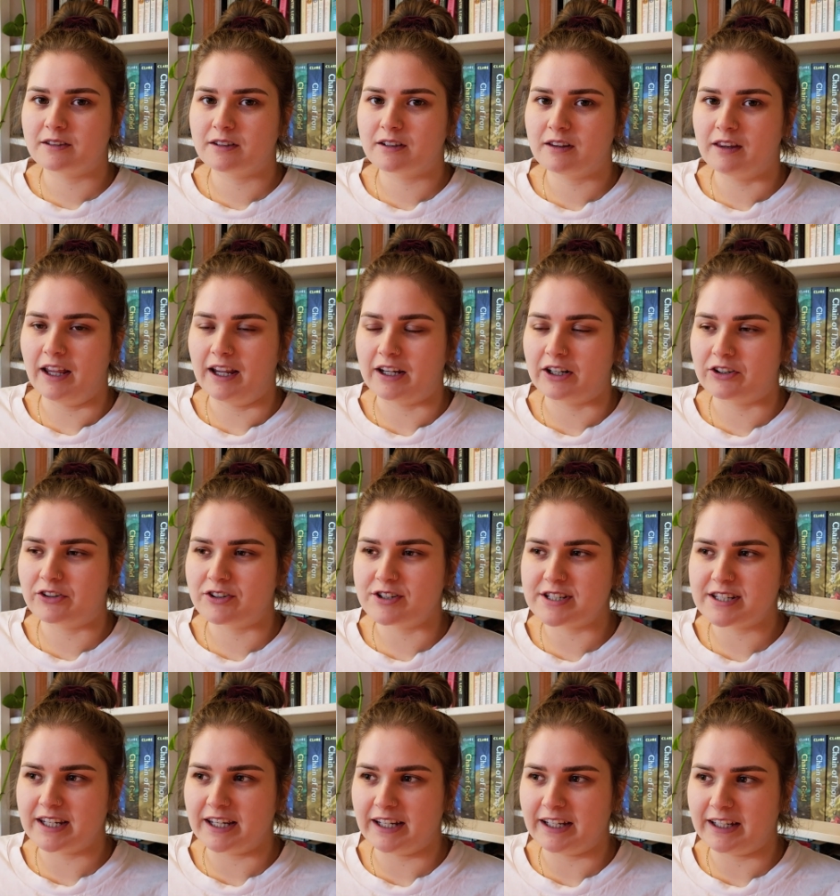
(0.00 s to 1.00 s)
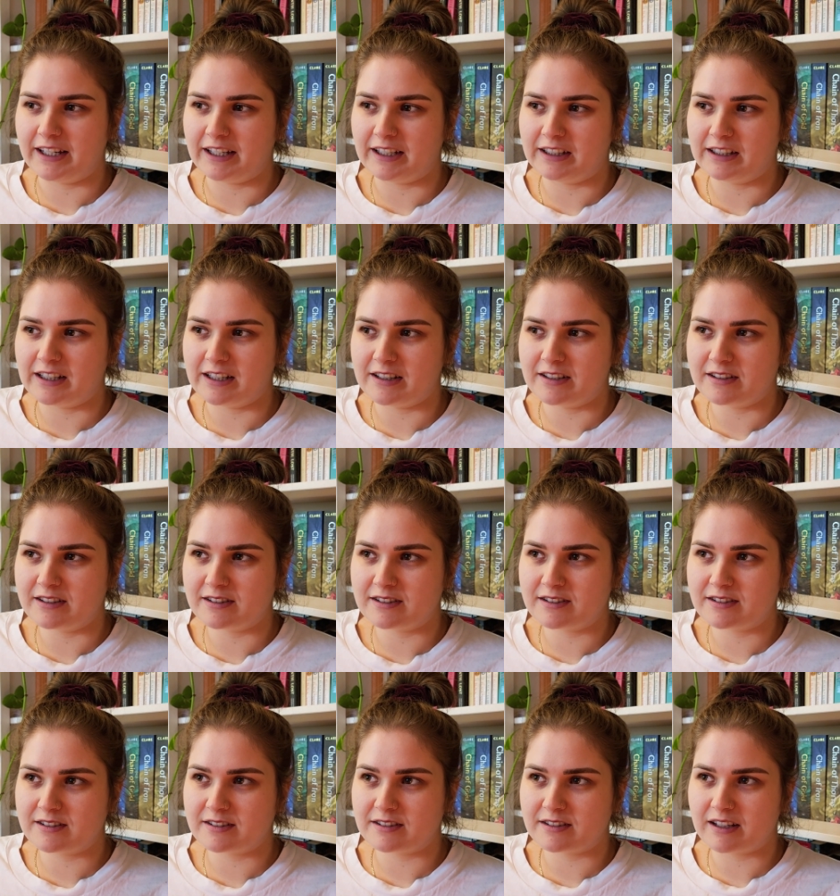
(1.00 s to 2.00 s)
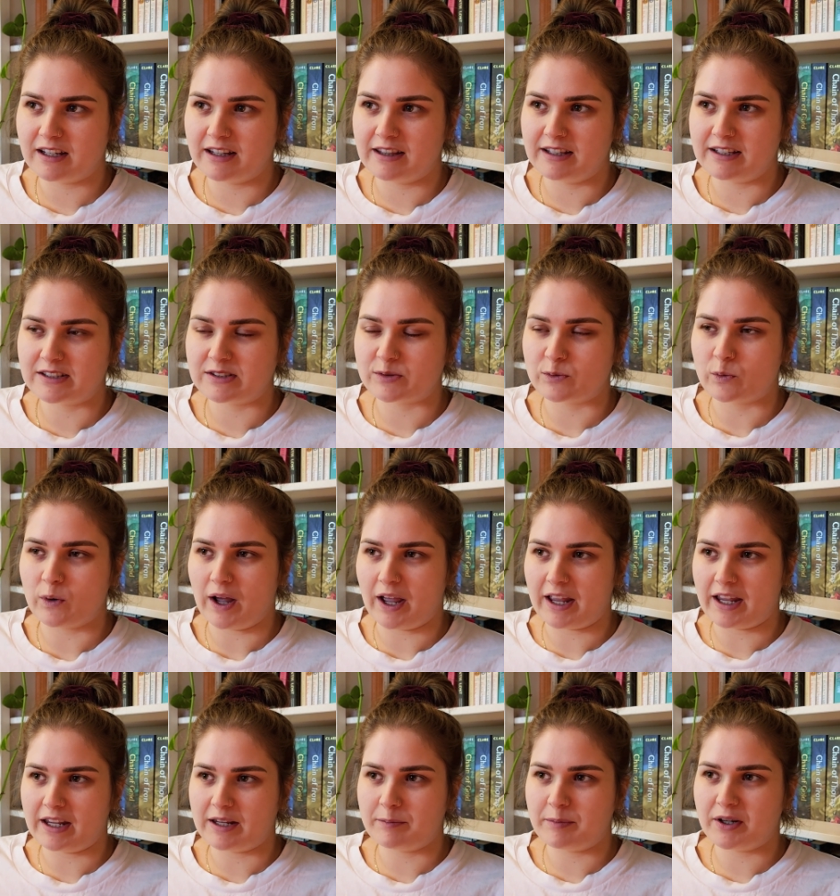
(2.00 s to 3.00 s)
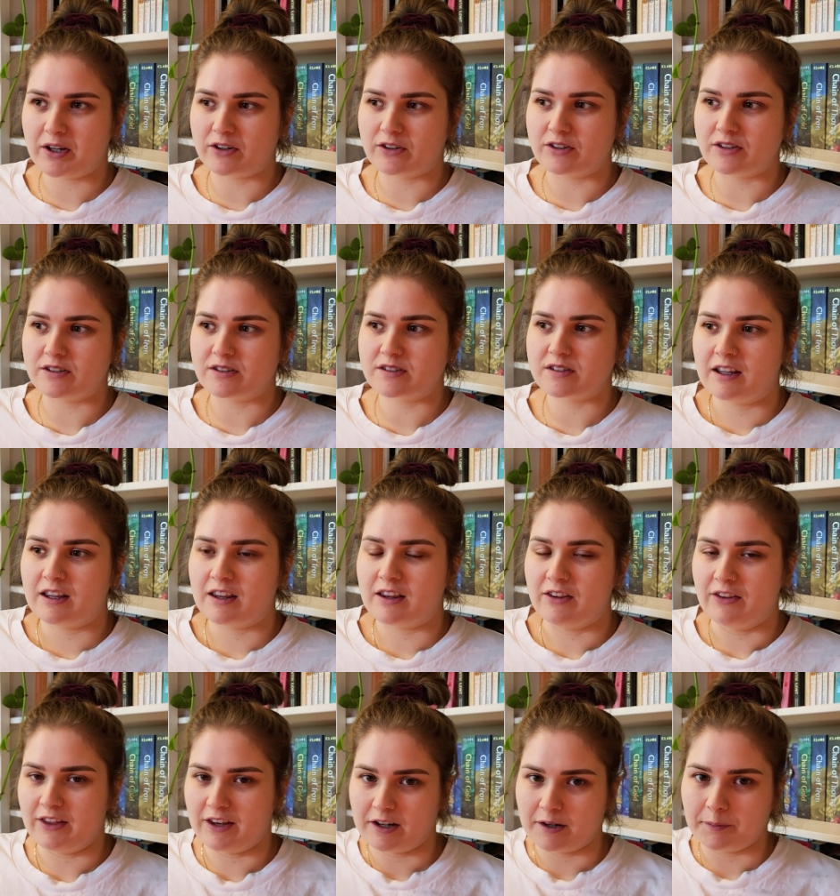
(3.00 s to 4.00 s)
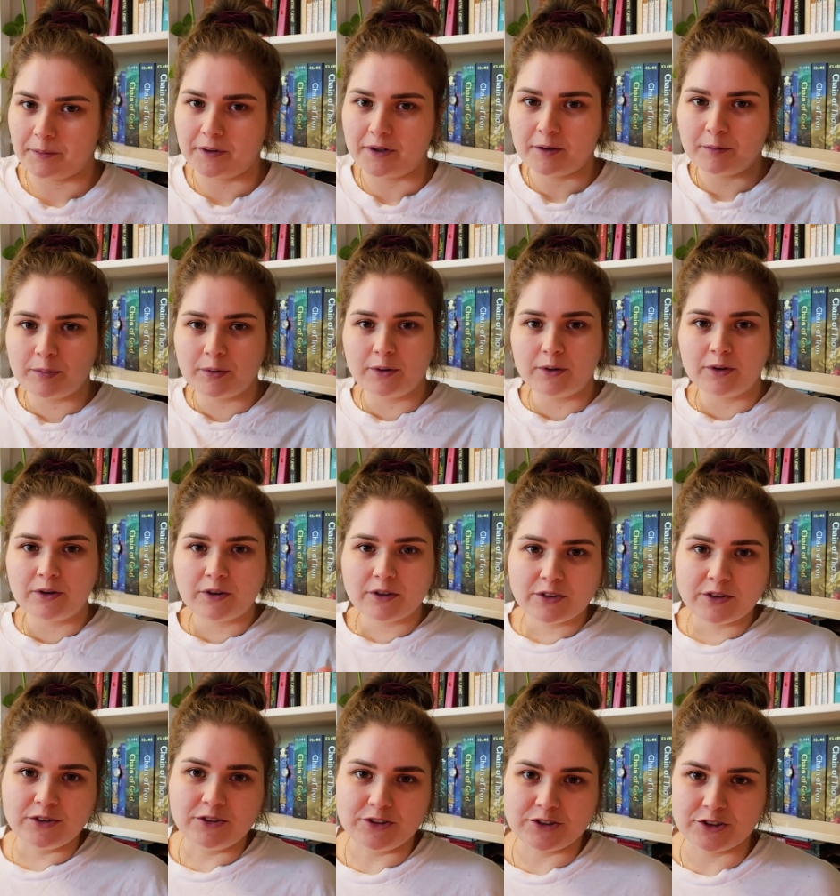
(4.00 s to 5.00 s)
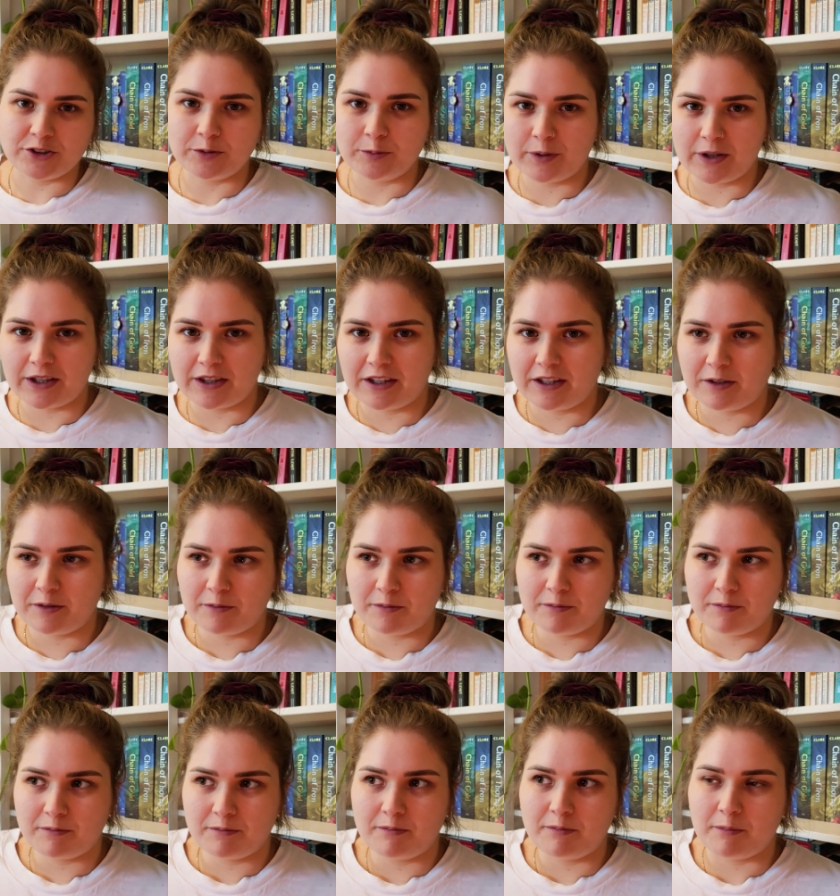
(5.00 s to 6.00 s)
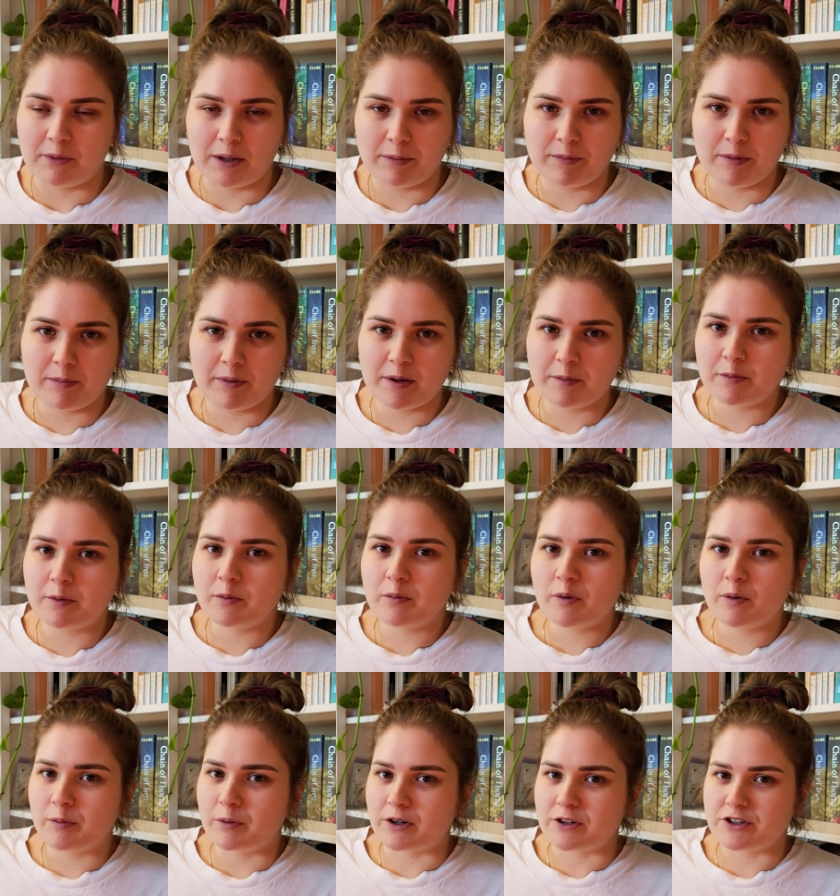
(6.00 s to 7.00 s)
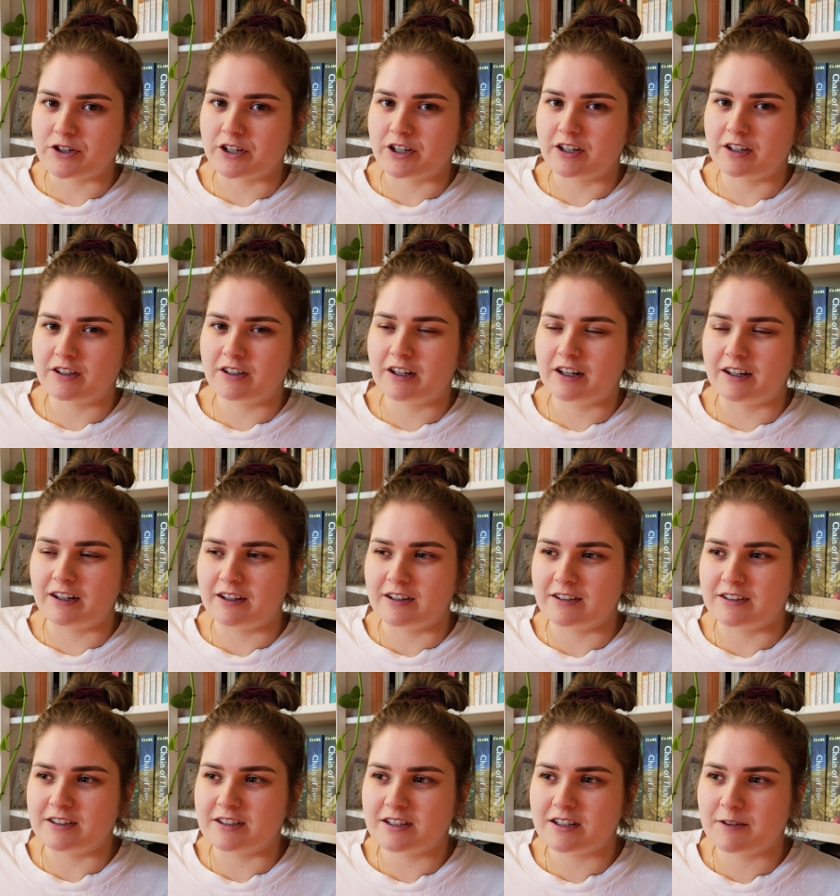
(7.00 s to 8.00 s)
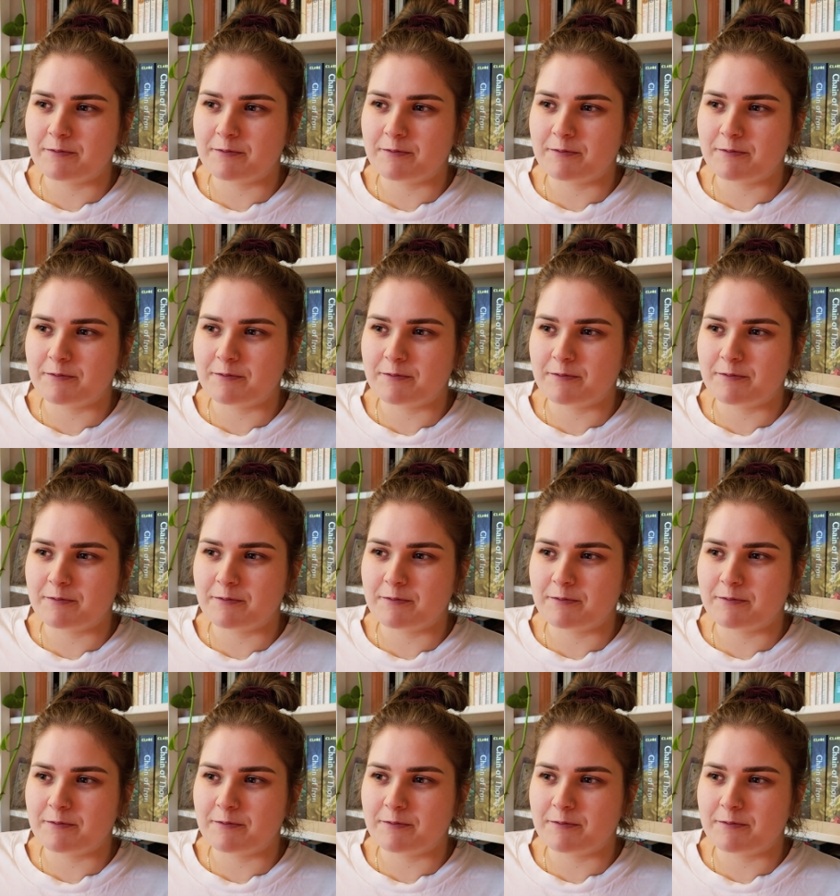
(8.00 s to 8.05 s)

like critiquing this in this way because then I'm going to put it on YouTube and then maybe people will watch it and